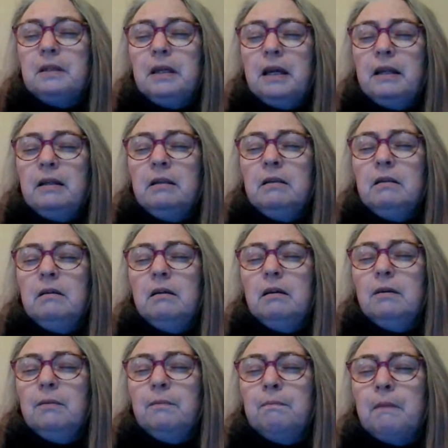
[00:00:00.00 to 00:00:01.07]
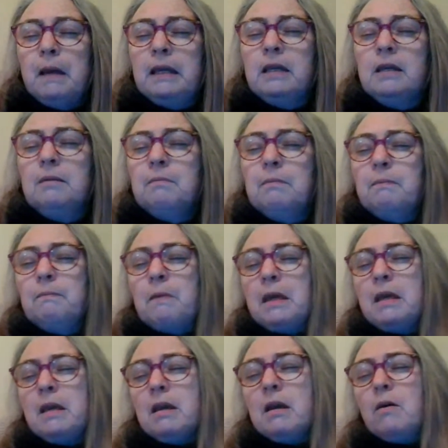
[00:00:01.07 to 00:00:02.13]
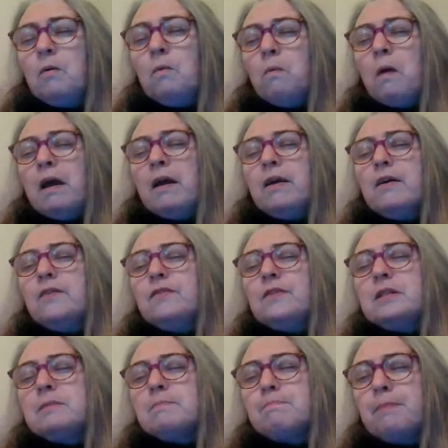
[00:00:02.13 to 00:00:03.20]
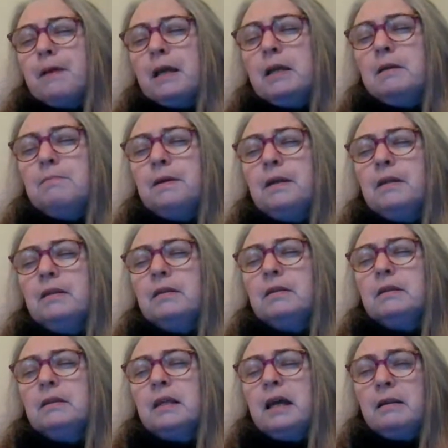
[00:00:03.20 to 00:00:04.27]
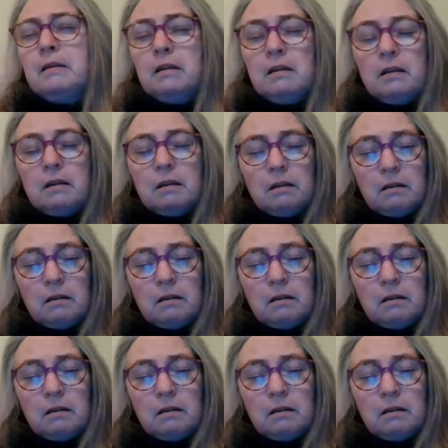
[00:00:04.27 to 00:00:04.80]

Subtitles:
but then making me aware of this baby then